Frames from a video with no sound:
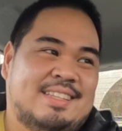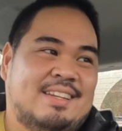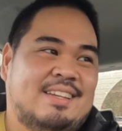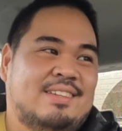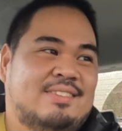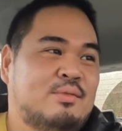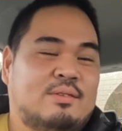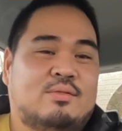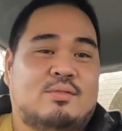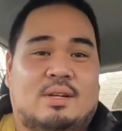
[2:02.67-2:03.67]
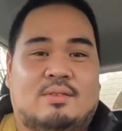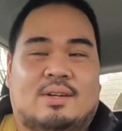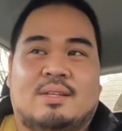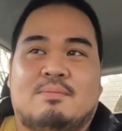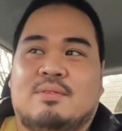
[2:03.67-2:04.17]
deadlift would have
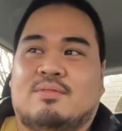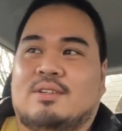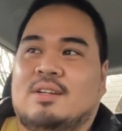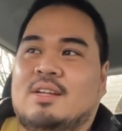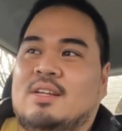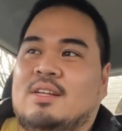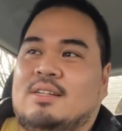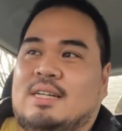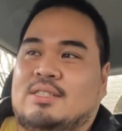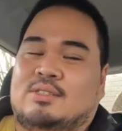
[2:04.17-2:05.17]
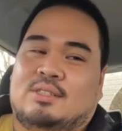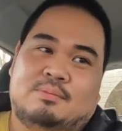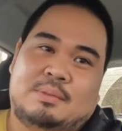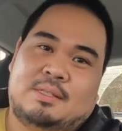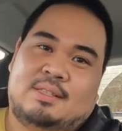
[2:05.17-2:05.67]
qualified me for
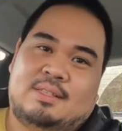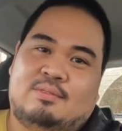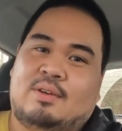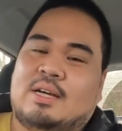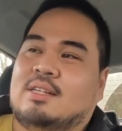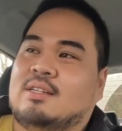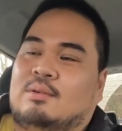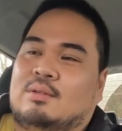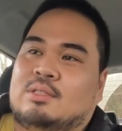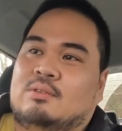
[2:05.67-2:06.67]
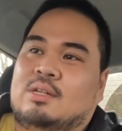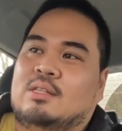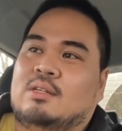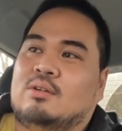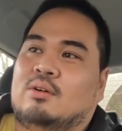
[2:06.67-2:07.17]
Nationals, but that's fine. That wasn't
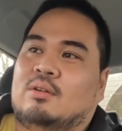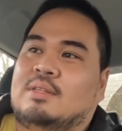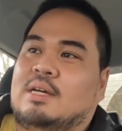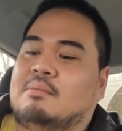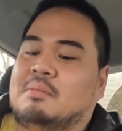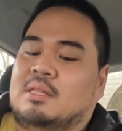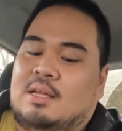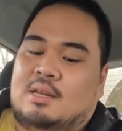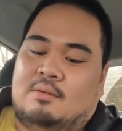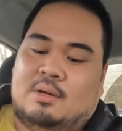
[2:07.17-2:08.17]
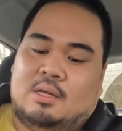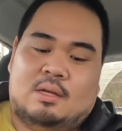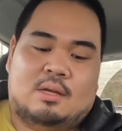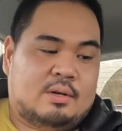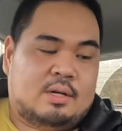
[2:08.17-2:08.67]
really the goal of that meet
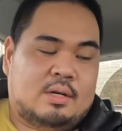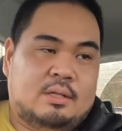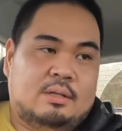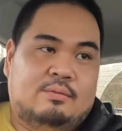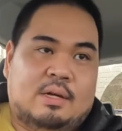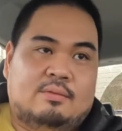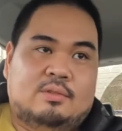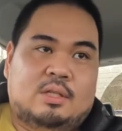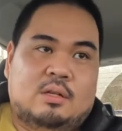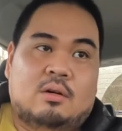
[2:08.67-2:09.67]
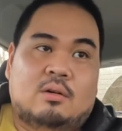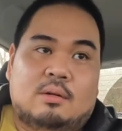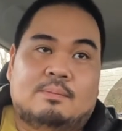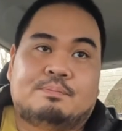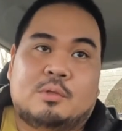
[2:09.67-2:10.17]
anyway. For 105
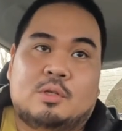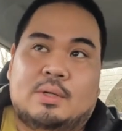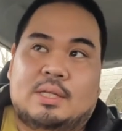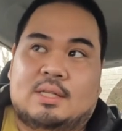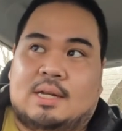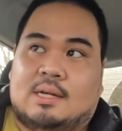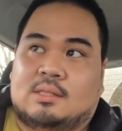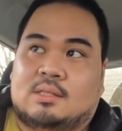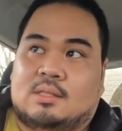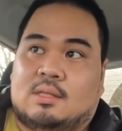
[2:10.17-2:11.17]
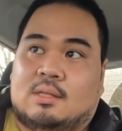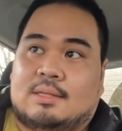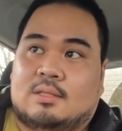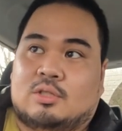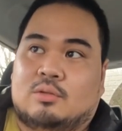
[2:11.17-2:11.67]
kilo weight class
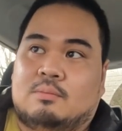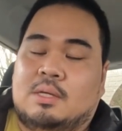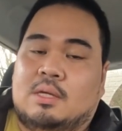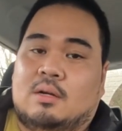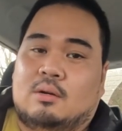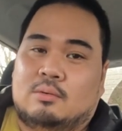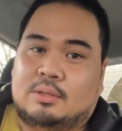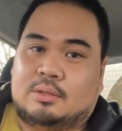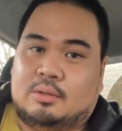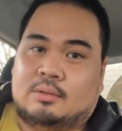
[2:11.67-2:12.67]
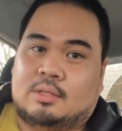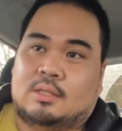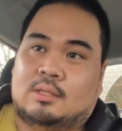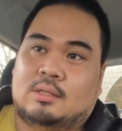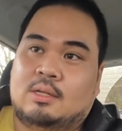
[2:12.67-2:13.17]
that should be a lower
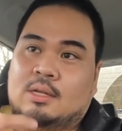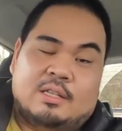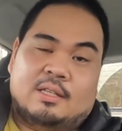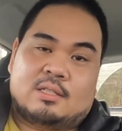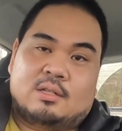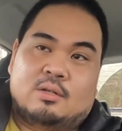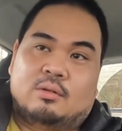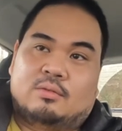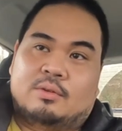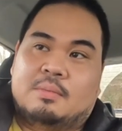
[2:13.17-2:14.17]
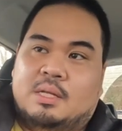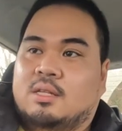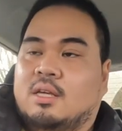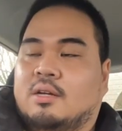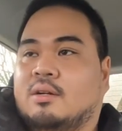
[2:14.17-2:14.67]
total yeah that's the goal for
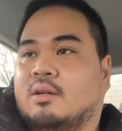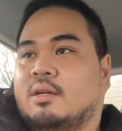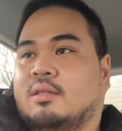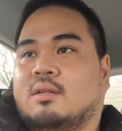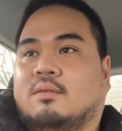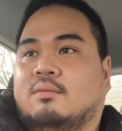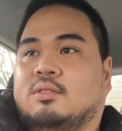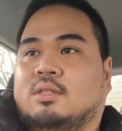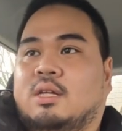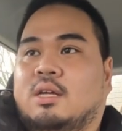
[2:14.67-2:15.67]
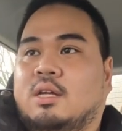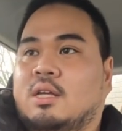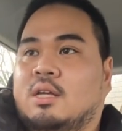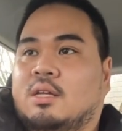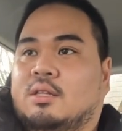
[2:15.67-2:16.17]
mid-year and then obviously
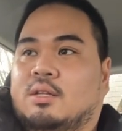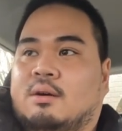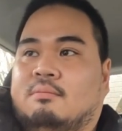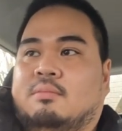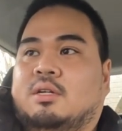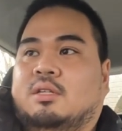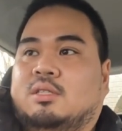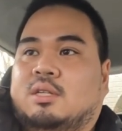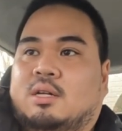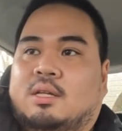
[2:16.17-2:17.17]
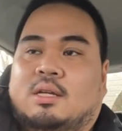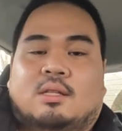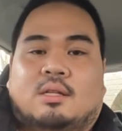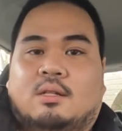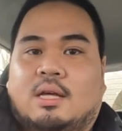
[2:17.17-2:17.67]
the numbers i'll
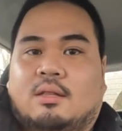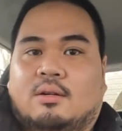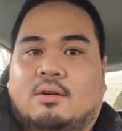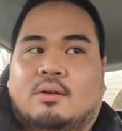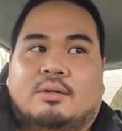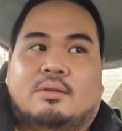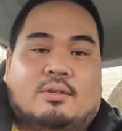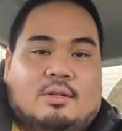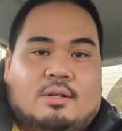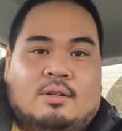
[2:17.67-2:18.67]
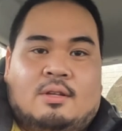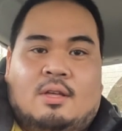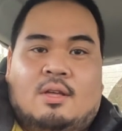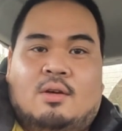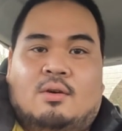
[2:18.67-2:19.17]
hit it later on or
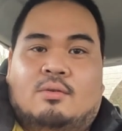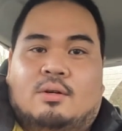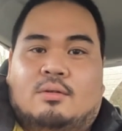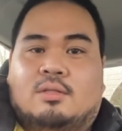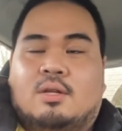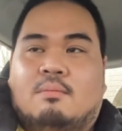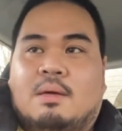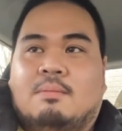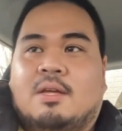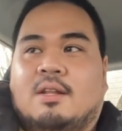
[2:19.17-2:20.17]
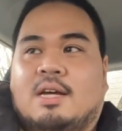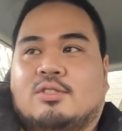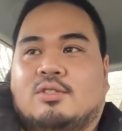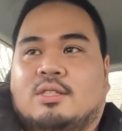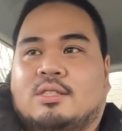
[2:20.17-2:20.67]
who knows maybe in
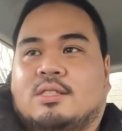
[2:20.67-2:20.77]
nationals